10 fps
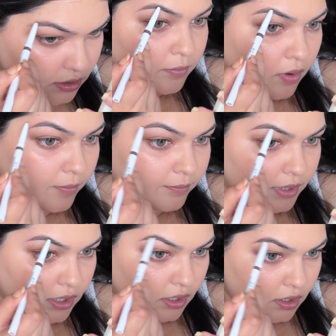
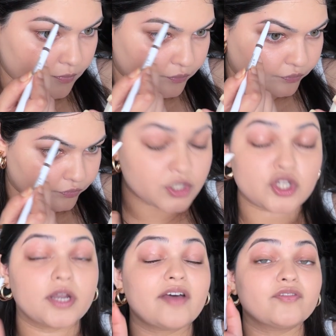Bombay does
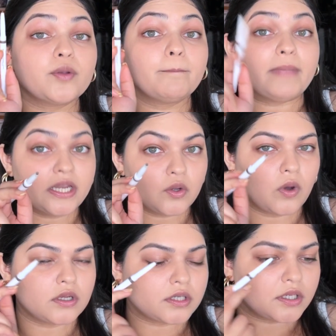not have good meat
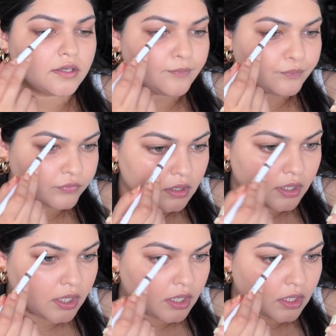quality,
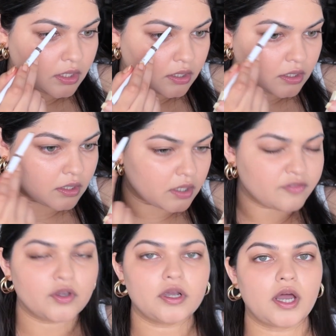and
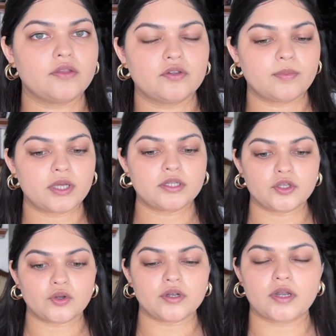if you're a Hyderabadi,
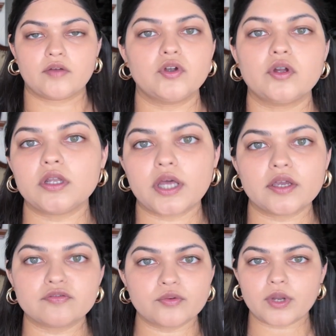you're never gonna
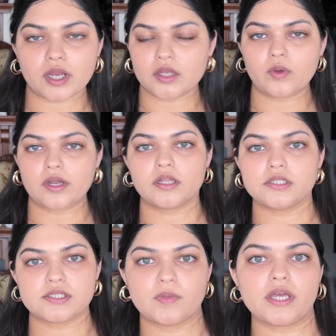like food anywhere
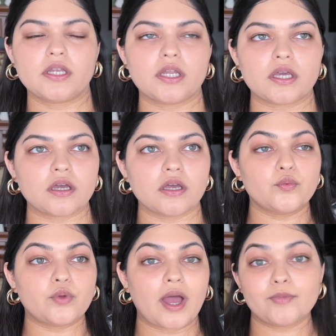else, man. Like,
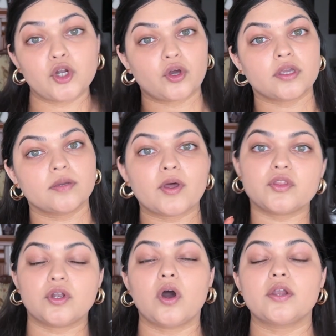I'm not talking about
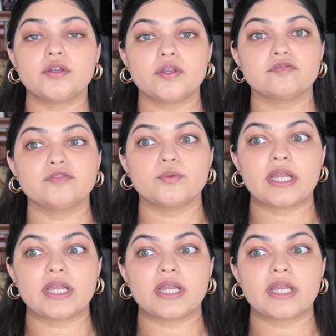the non-Indian food.